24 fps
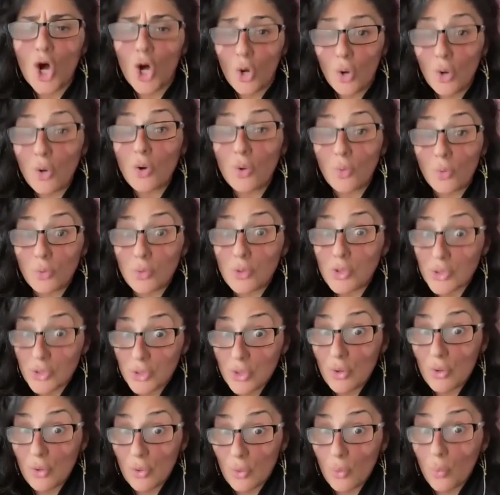Oh,
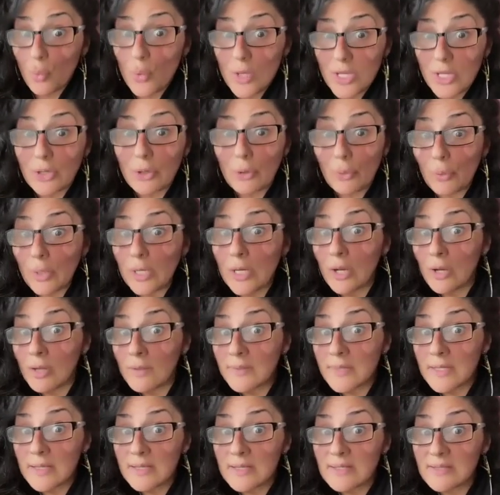sure, we agree
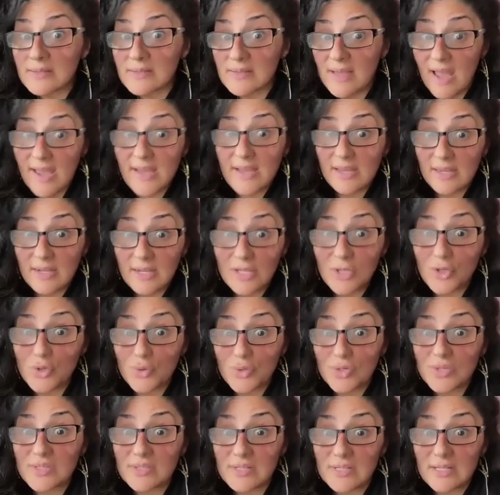on this. I get
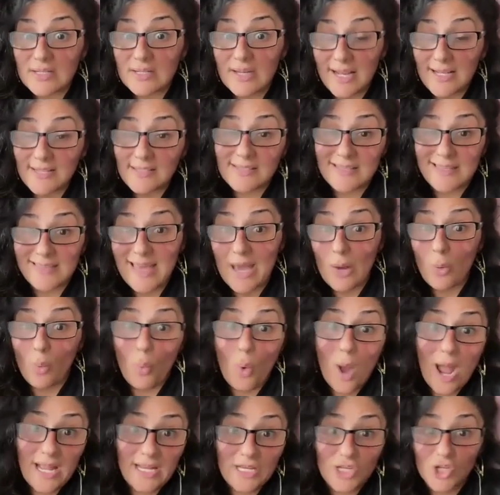interested. I see that
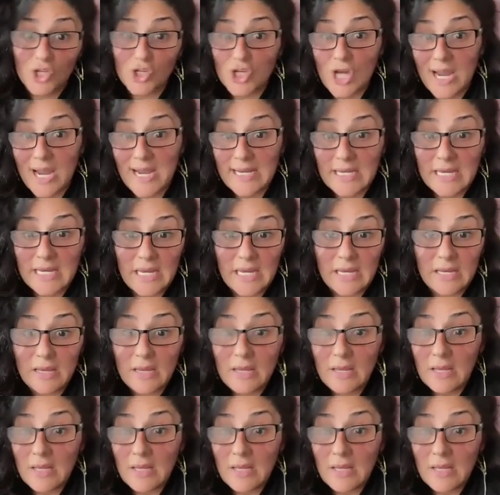white, shiny